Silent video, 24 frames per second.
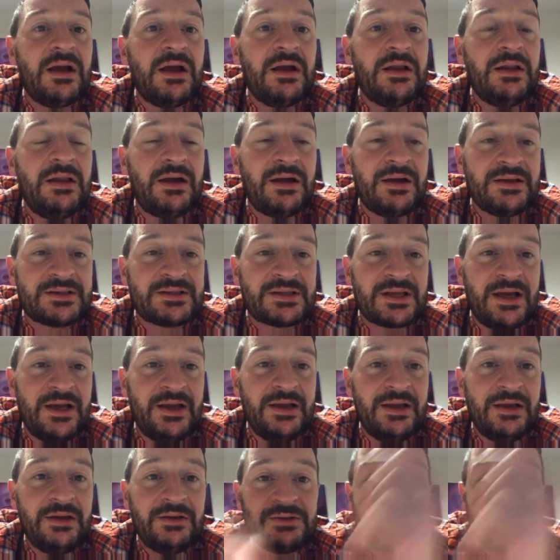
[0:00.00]
Like I
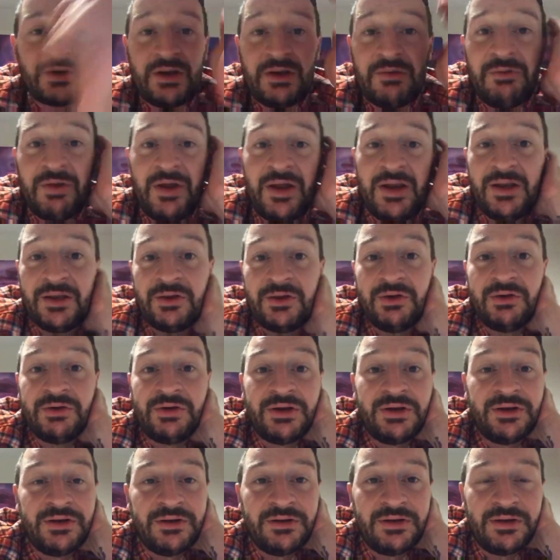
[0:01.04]
say, it was really good,
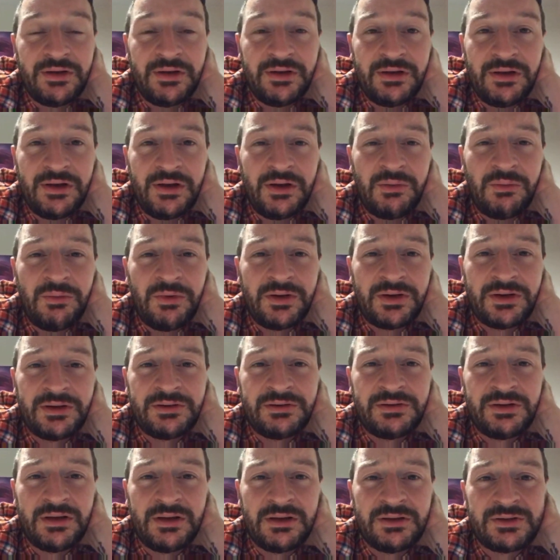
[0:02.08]
and I wanted
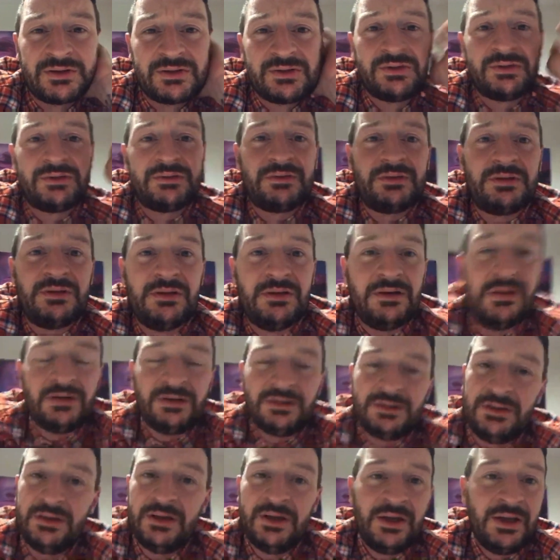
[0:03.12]
to, like...
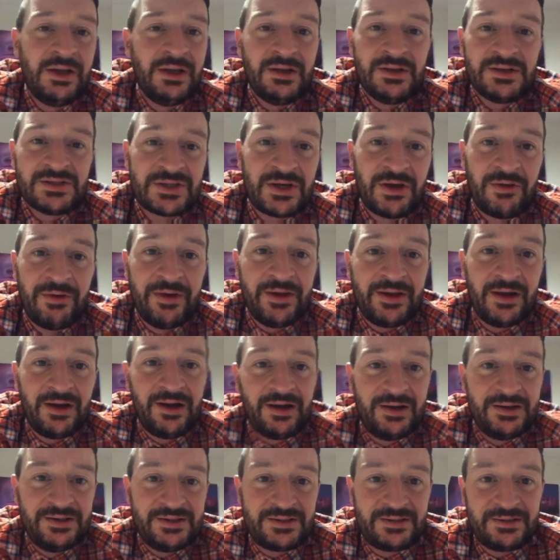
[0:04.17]
Sorry,
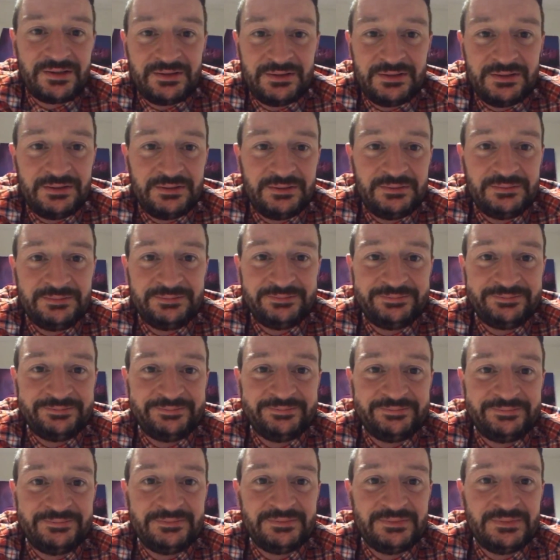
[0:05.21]
guys.
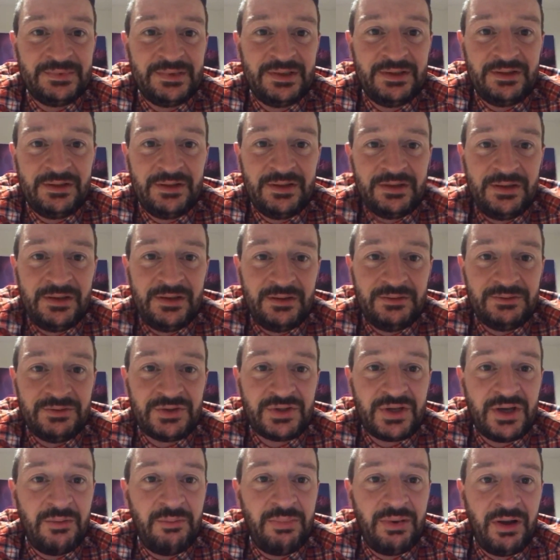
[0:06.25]
I'm just
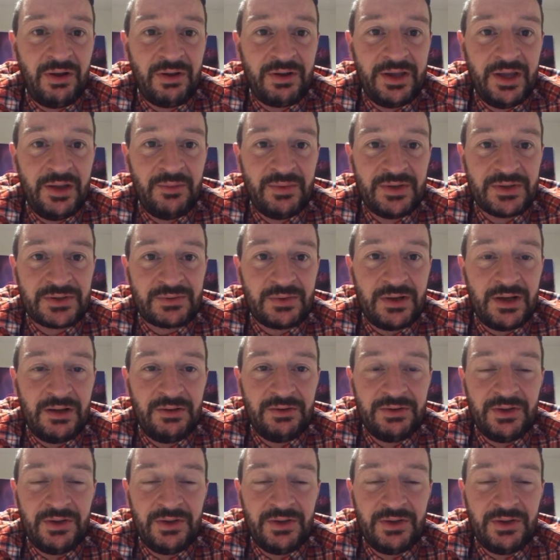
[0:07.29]
going to block him as well.